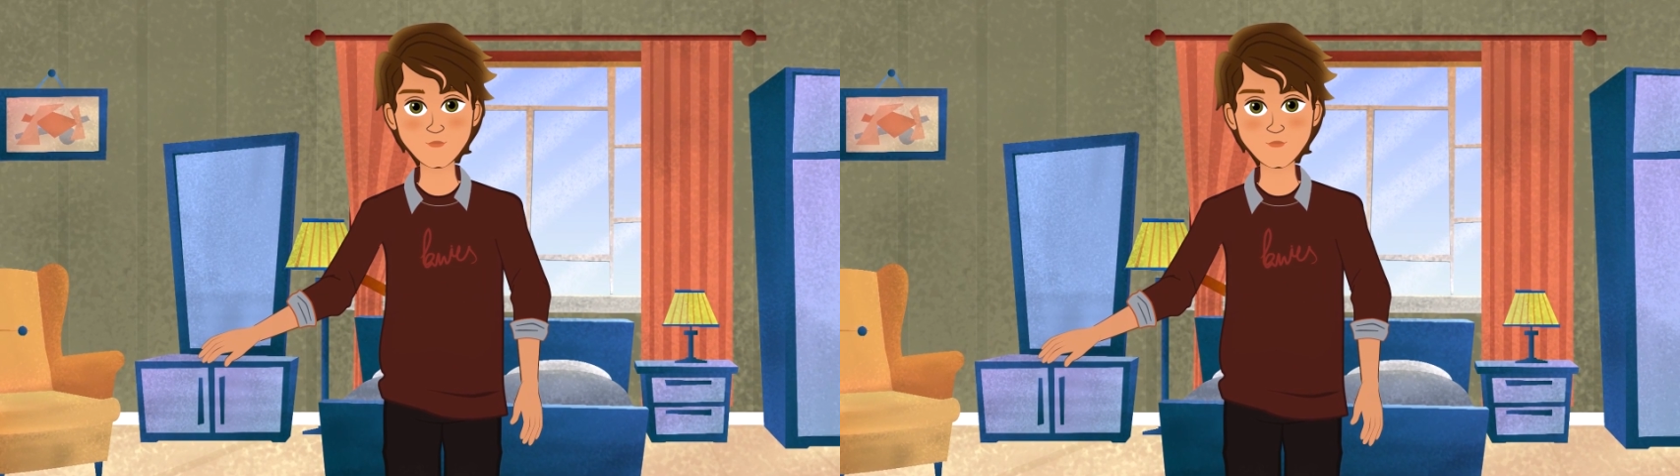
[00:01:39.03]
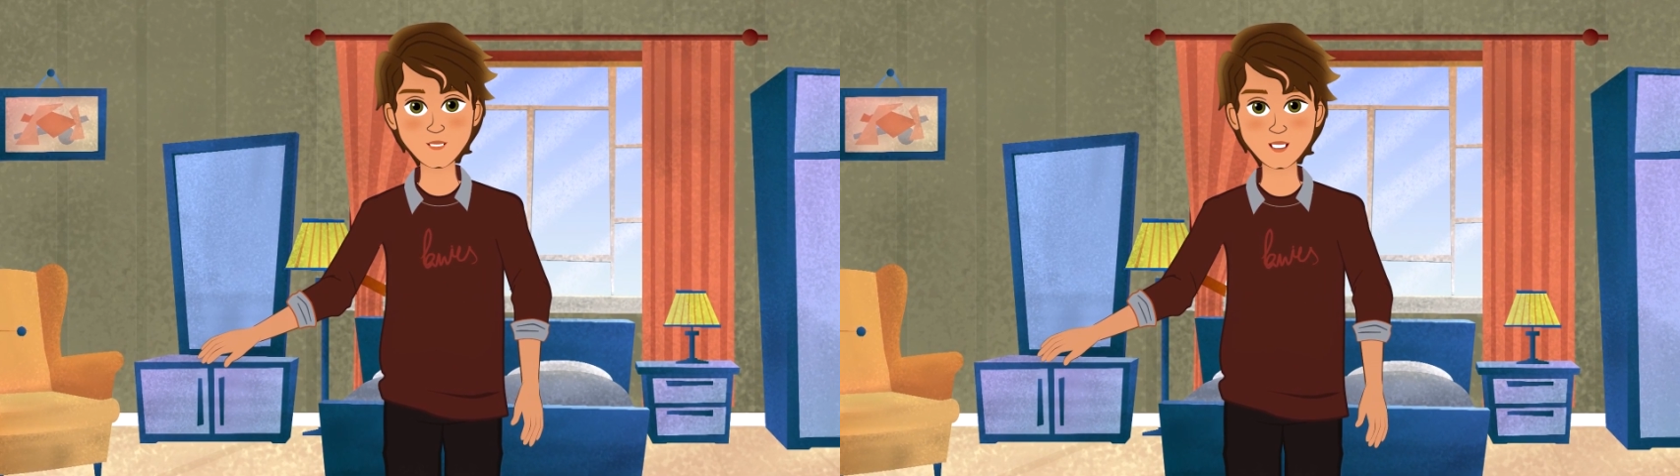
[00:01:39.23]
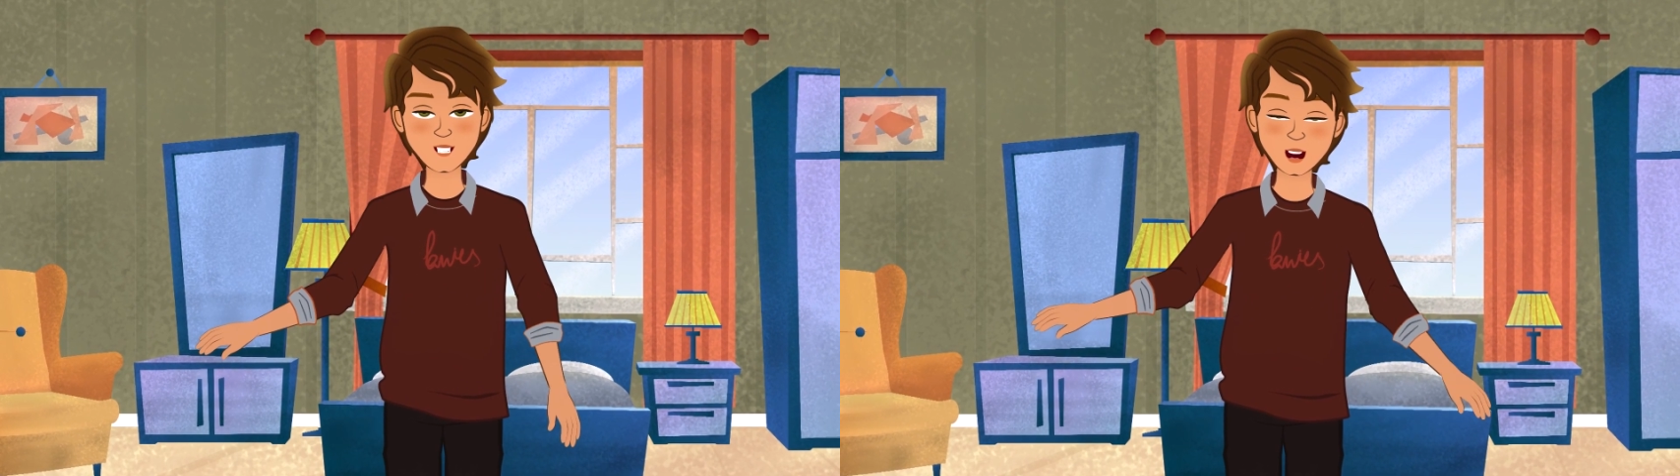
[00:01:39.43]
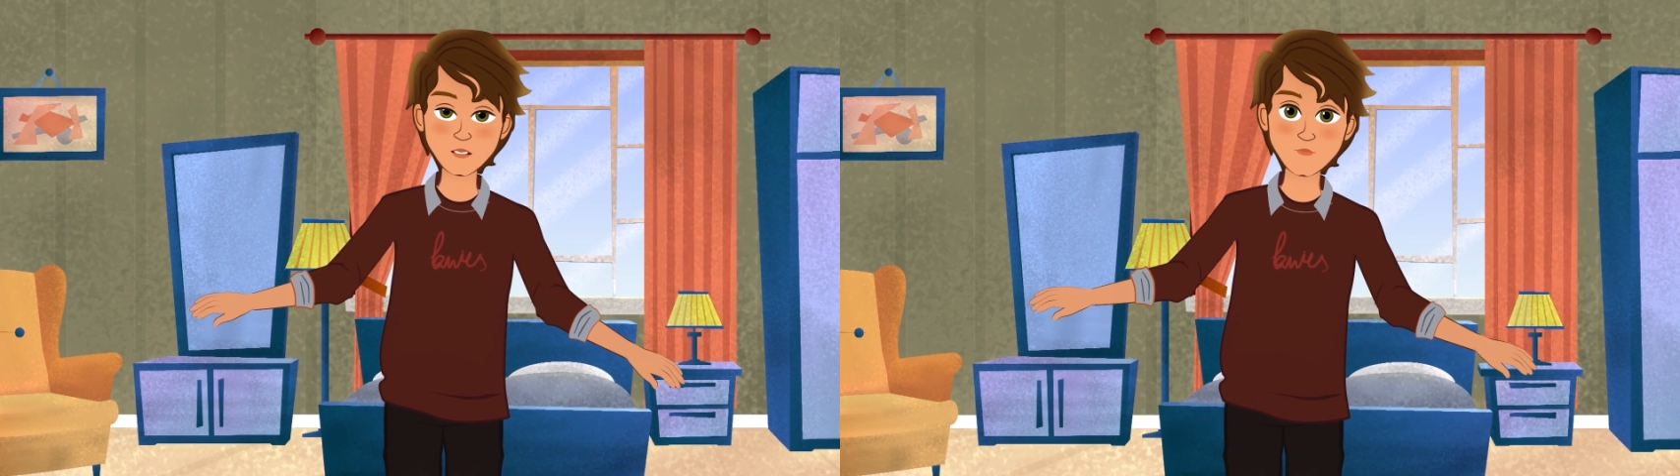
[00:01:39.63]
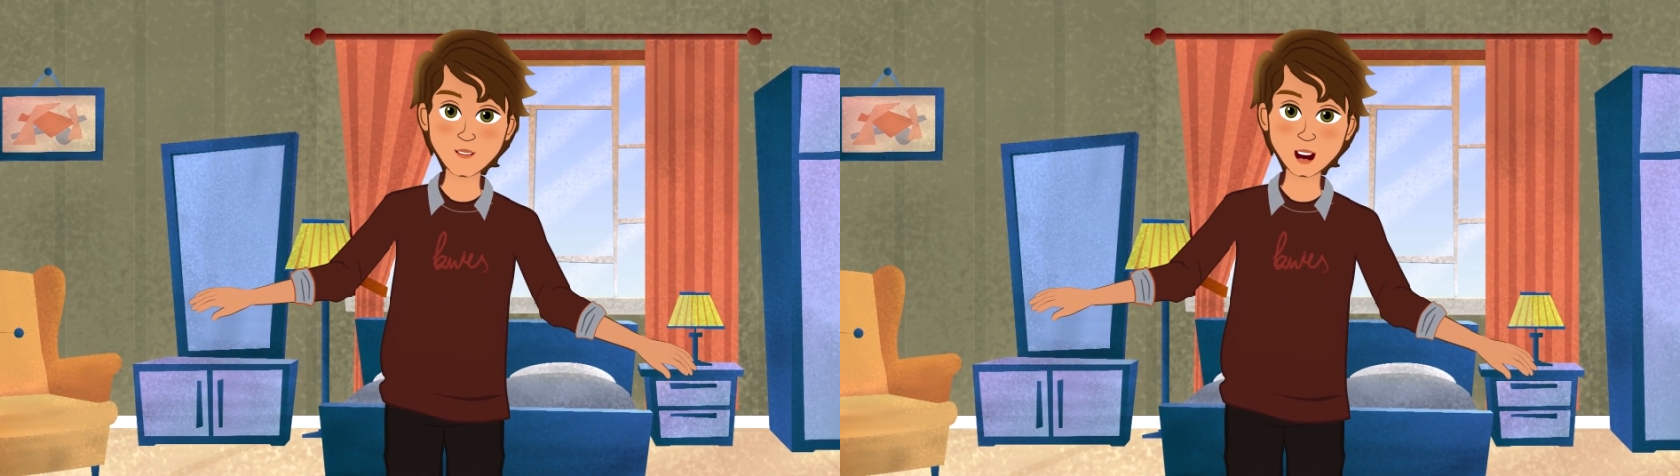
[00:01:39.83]
I
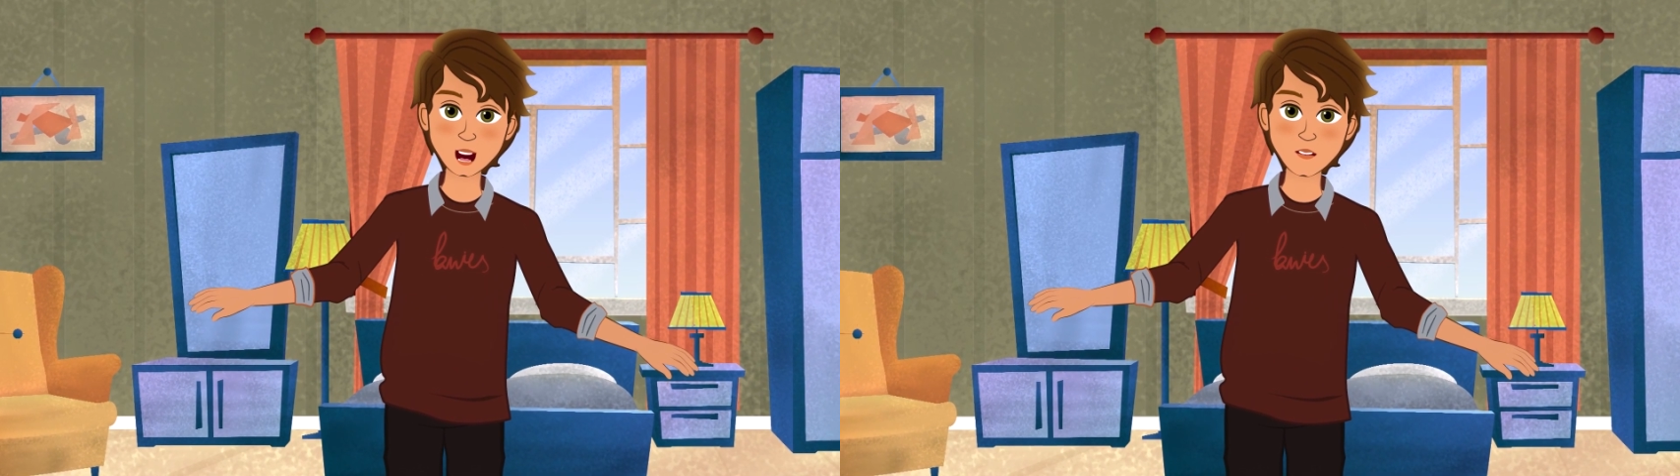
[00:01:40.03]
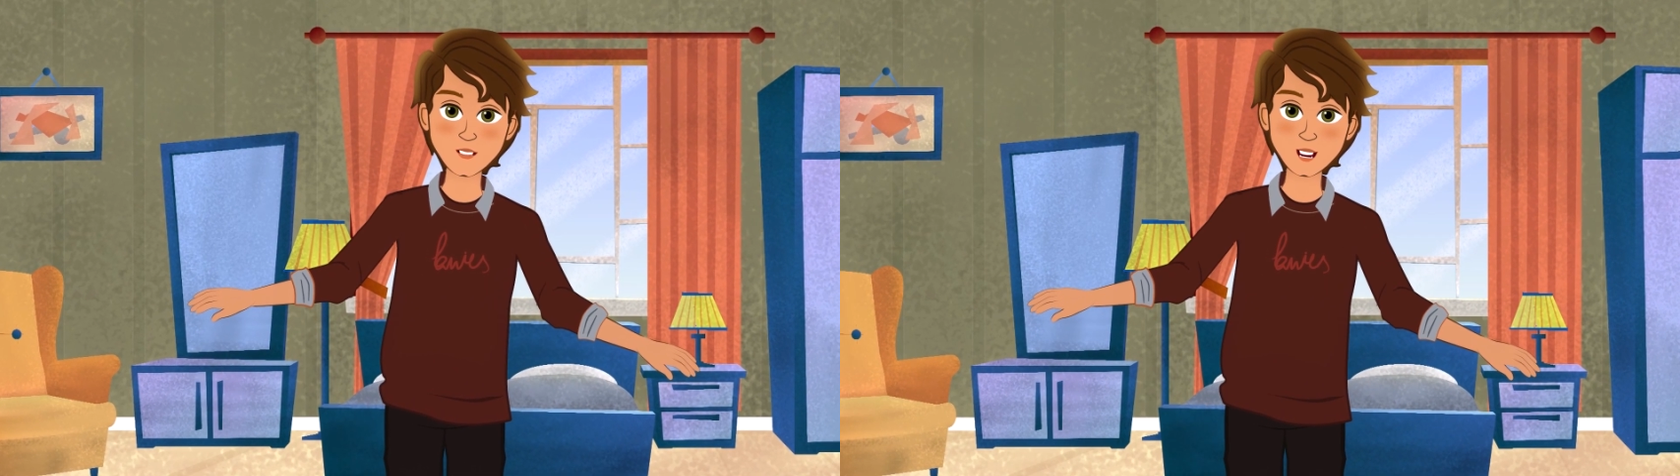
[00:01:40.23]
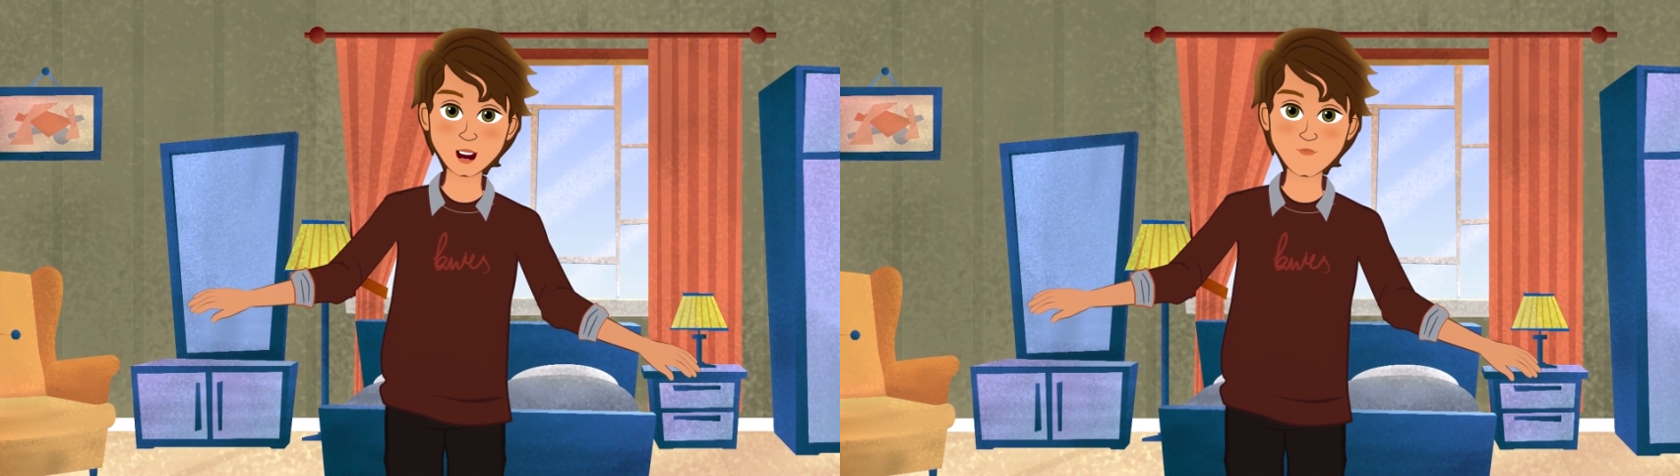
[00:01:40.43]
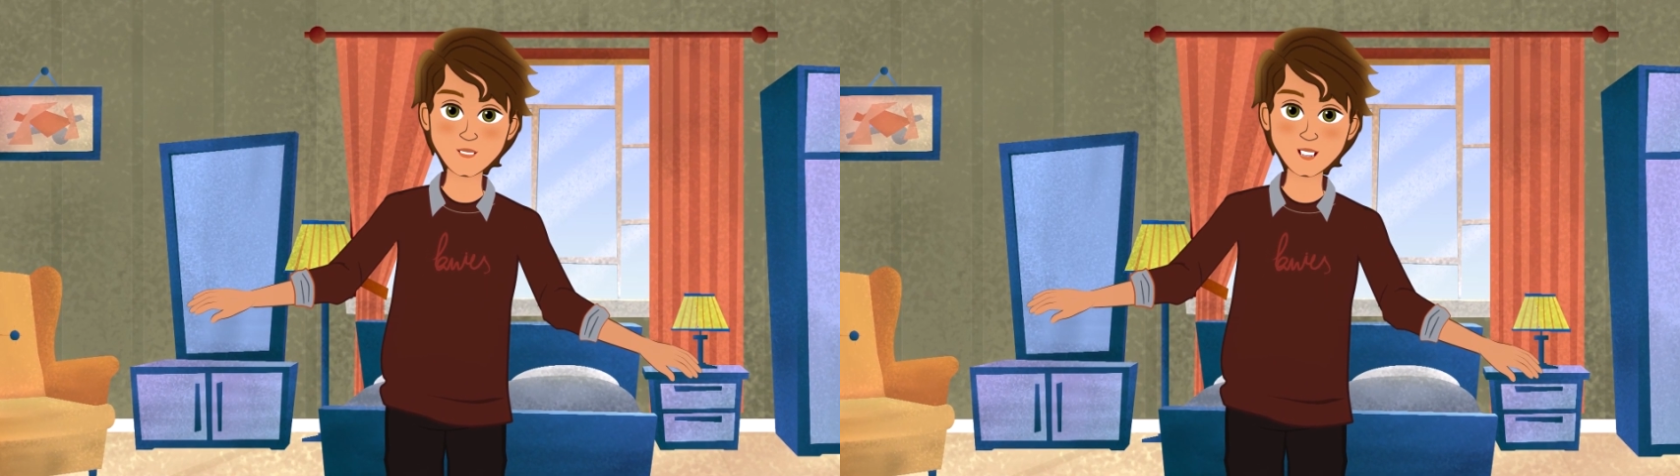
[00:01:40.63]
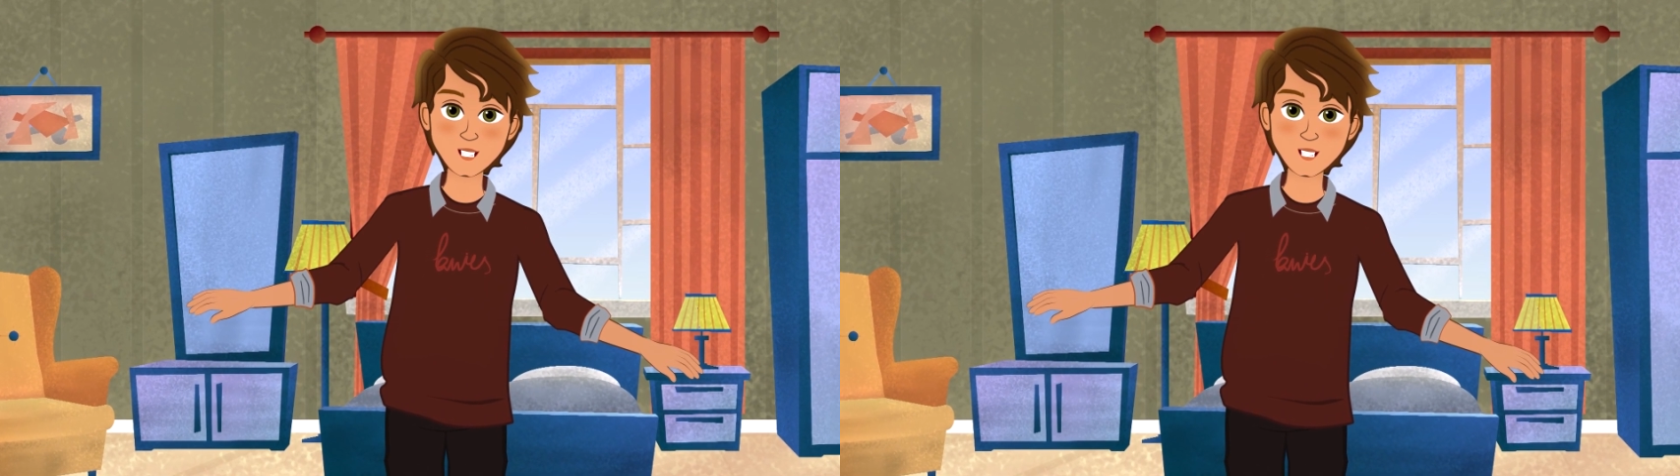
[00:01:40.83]
decided to visit Granny
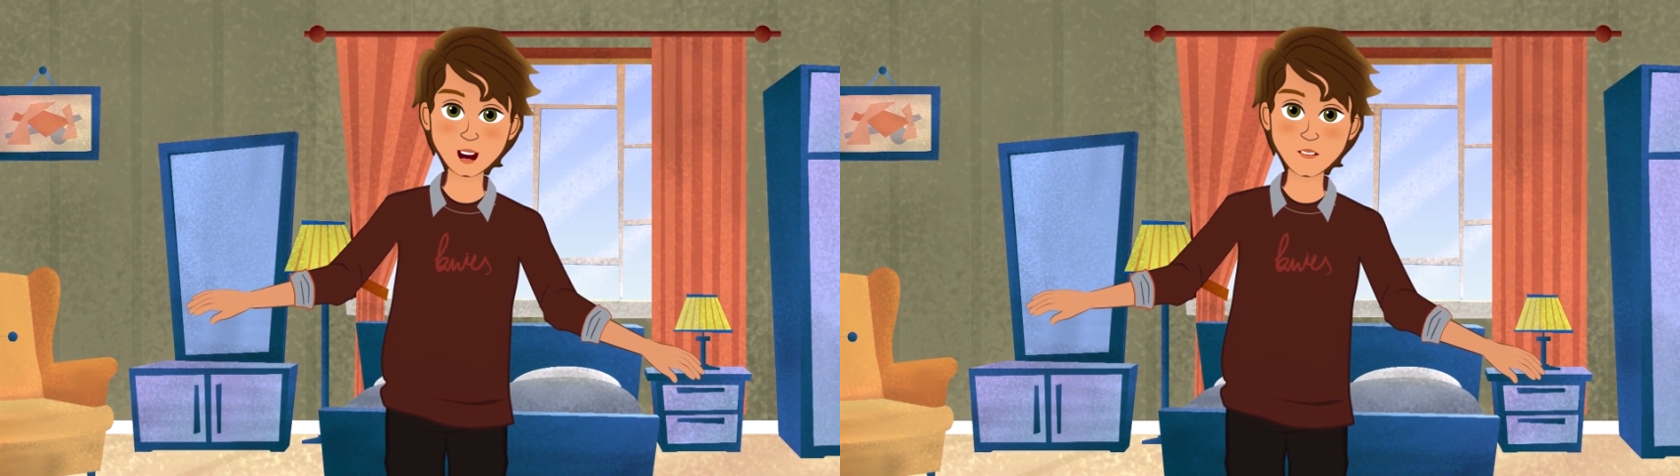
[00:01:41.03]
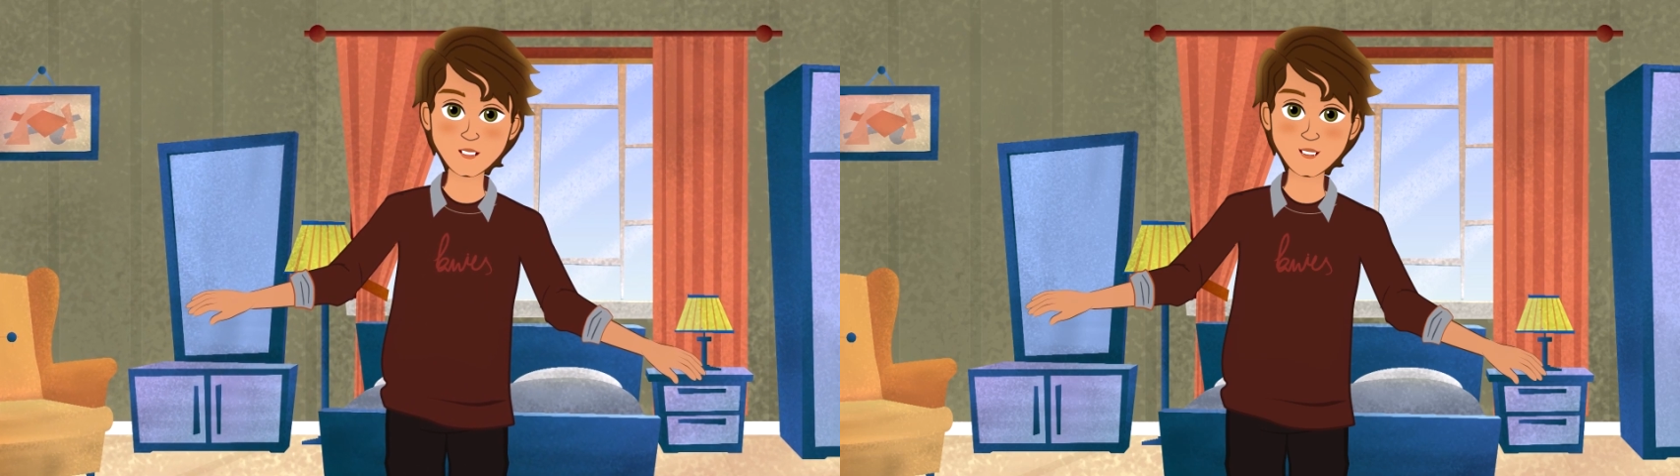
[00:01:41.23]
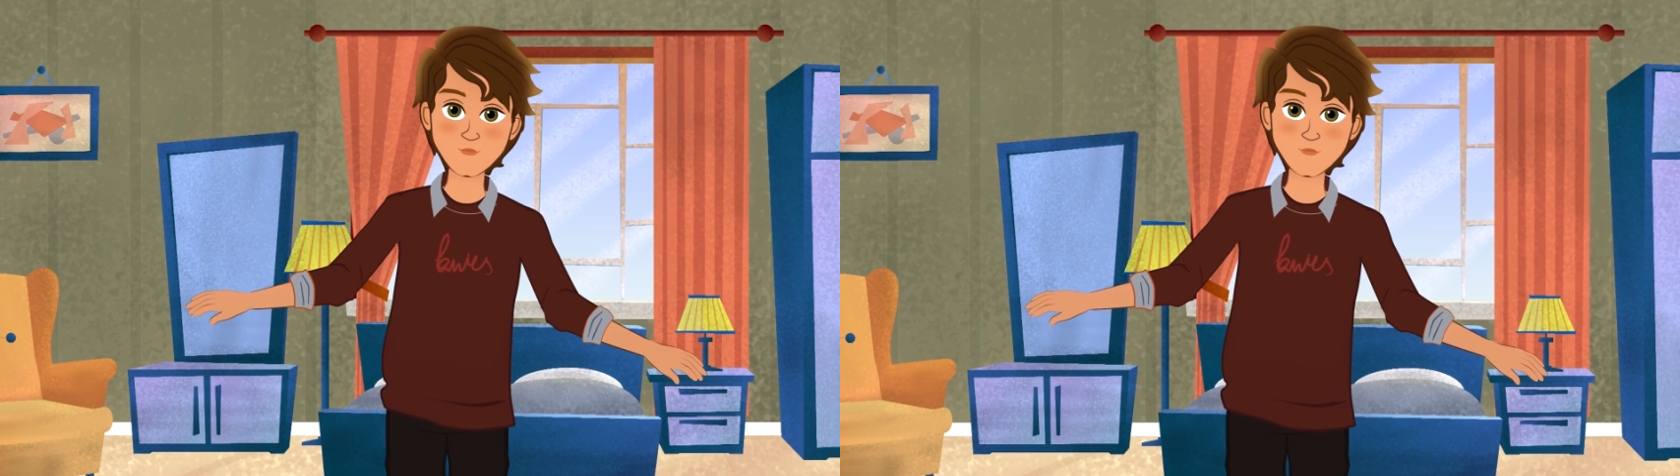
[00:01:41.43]
first.